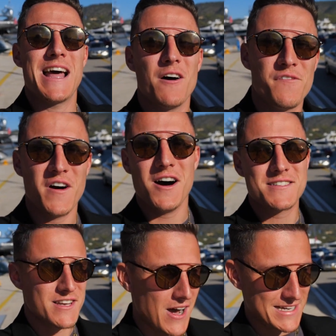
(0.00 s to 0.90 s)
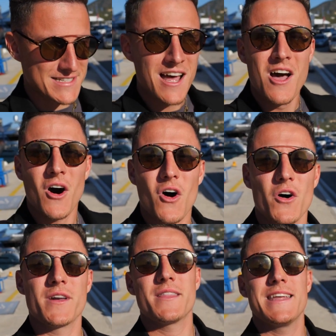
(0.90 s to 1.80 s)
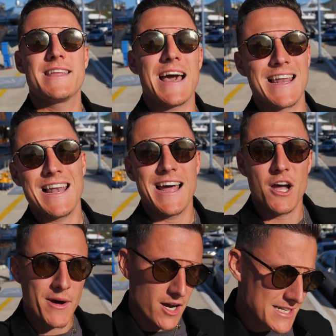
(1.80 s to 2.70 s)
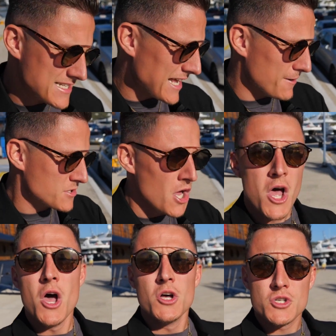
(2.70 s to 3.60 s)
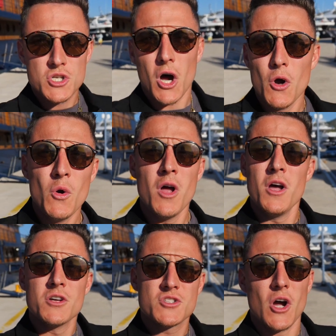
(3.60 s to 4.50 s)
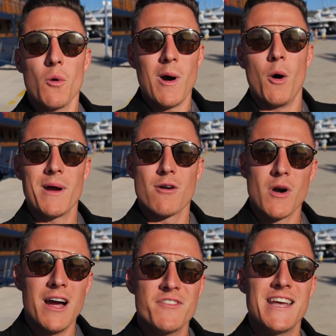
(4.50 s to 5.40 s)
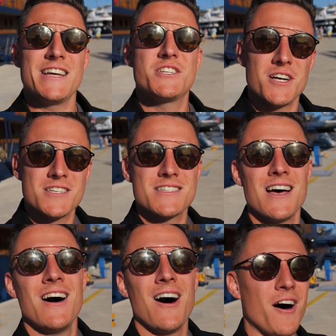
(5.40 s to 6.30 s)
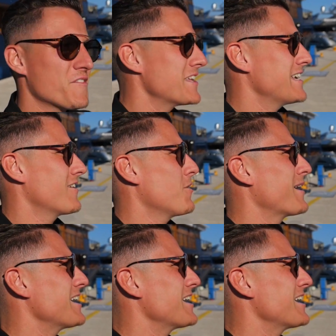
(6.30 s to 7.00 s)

our first night on the Galileo and I slept so well. We arrived here just after dinner and we